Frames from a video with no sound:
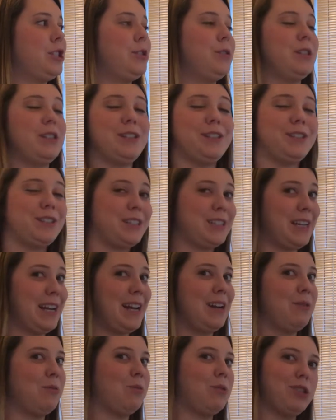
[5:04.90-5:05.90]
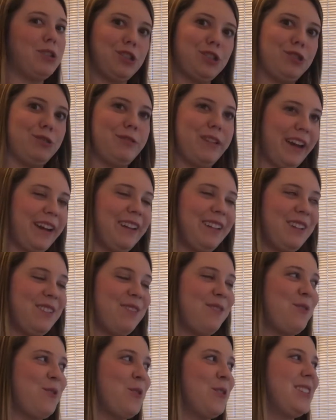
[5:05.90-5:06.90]
to understand once you get it,
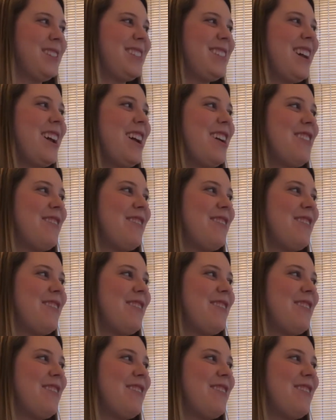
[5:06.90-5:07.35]
of course.